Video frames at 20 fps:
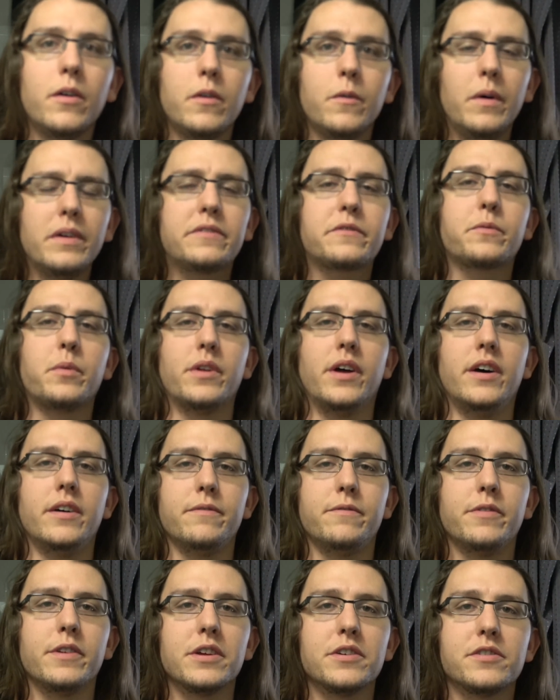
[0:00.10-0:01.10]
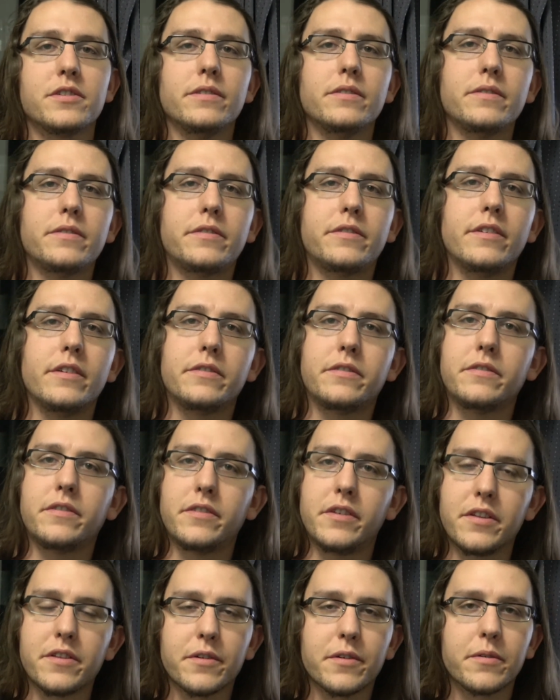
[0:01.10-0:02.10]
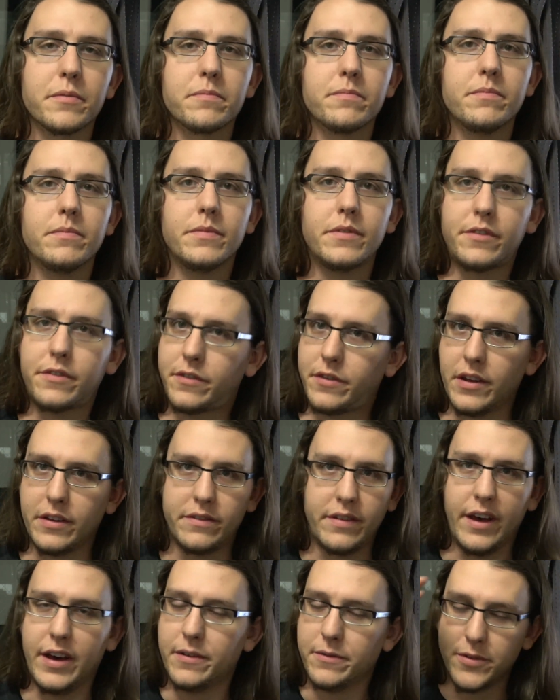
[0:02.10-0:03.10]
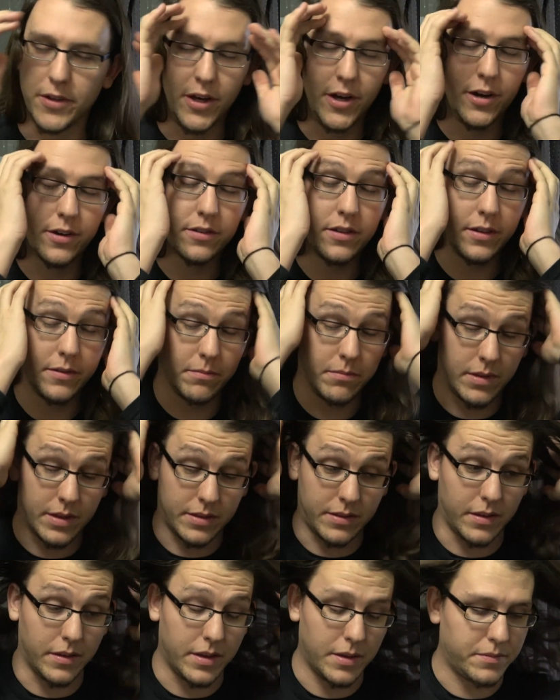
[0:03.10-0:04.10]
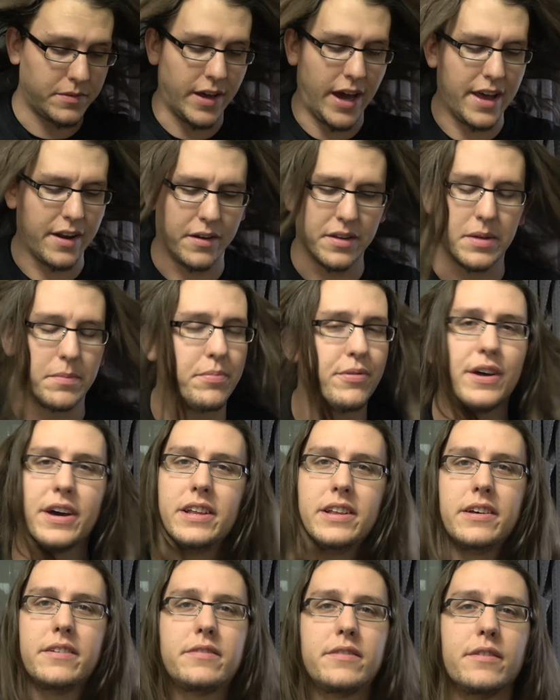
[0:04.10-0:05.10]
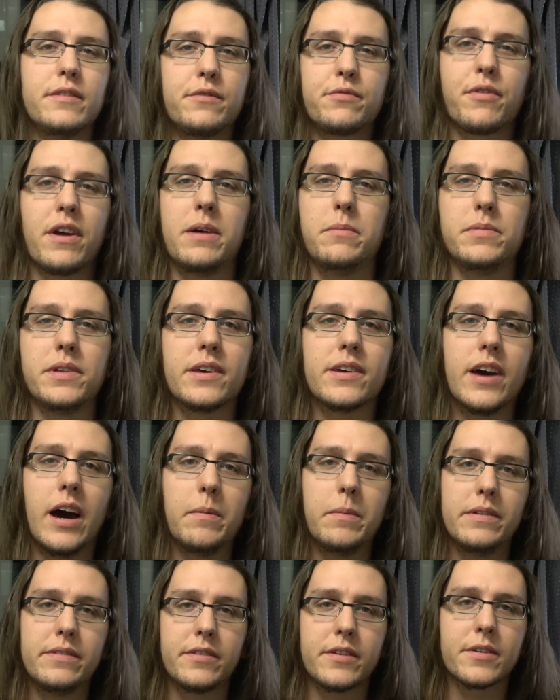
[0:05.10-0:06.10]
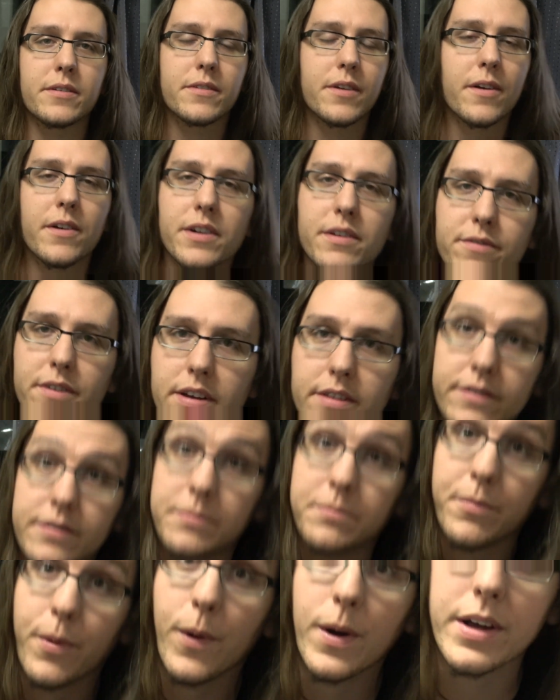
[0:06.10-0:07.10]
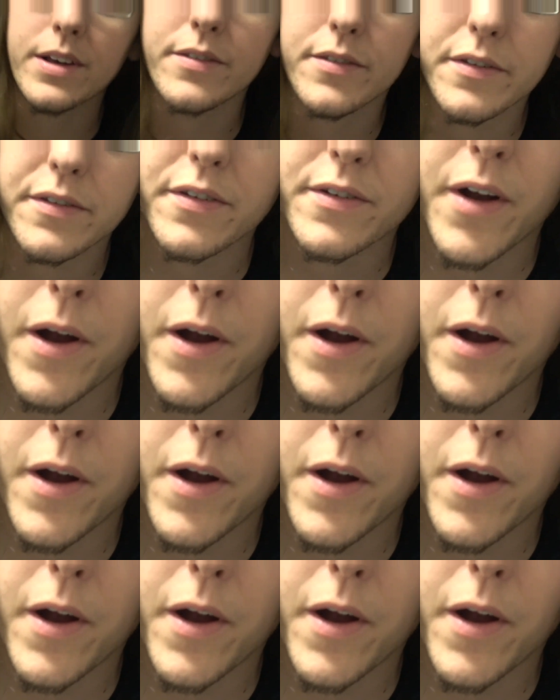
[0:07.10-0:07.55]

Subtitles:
What's going on, Phoenicians? This is another sit-down vlog. The title of the playlist is Rambling Comments on Current Events, and boy, is this a